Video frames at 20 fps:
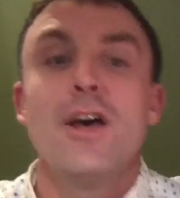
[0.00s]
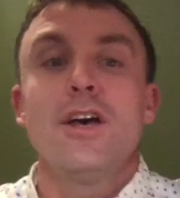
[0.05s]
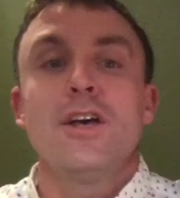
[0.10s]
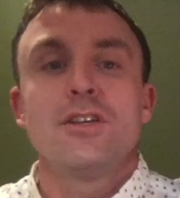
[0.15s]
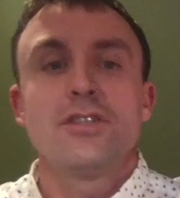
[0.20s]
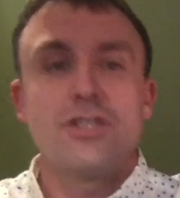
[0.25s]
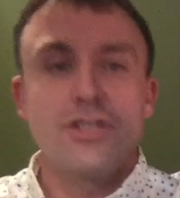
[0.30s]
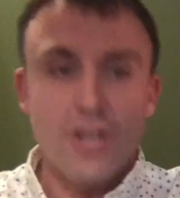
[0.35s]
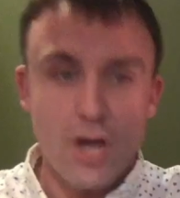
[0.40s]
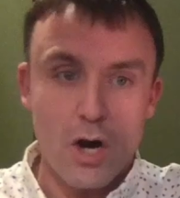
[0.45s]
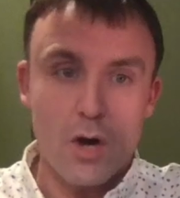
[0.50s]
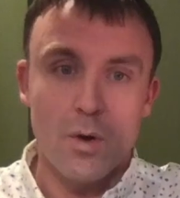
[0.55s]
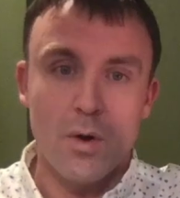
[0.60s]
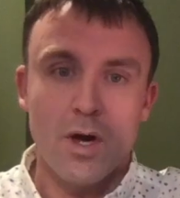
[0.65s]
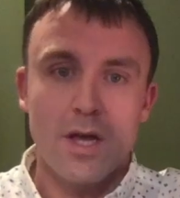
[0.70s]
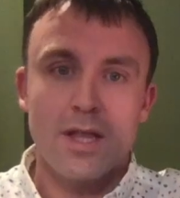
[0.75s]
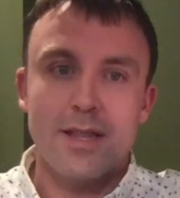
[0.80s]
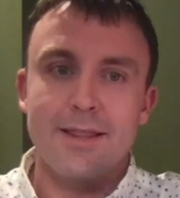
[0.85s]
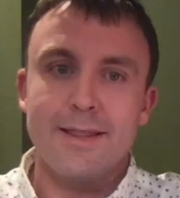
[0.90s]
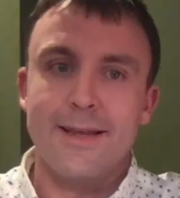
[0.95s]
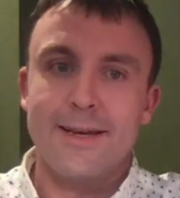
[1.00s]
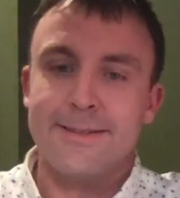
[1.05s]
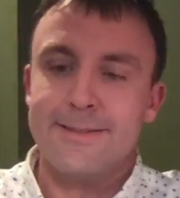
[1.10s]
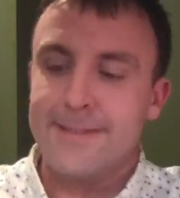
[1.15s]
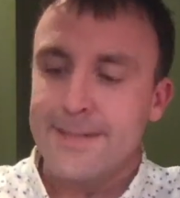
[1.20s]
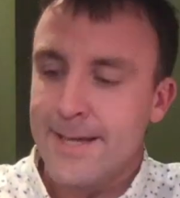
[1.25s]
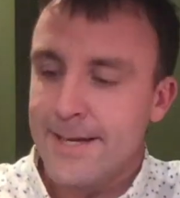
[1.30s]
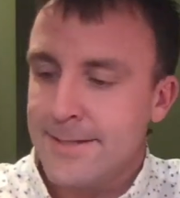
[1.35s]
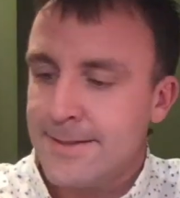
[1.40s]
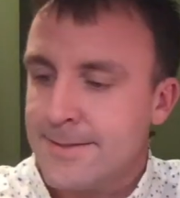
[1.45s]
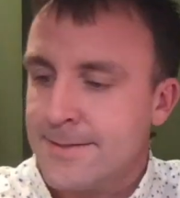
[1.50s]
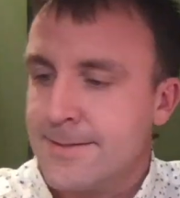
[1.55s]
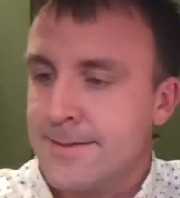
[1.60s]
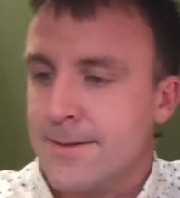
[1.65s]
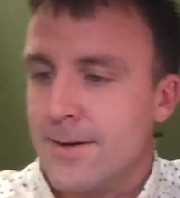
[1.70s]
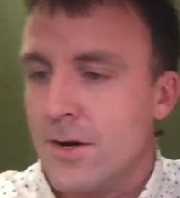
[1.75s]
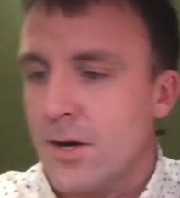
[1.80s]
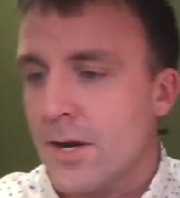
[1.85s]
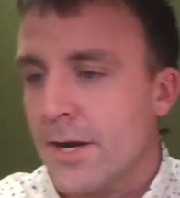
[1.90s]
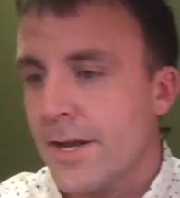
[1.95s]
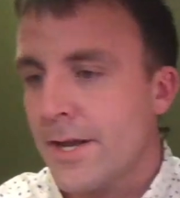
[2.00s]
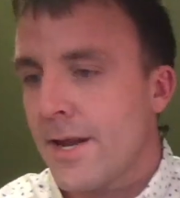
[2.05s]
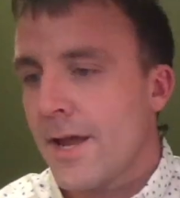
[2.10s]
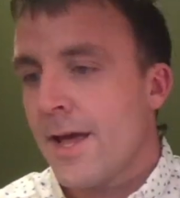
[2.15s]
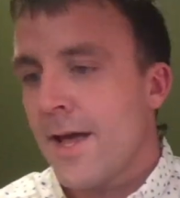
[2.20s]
So let's get started.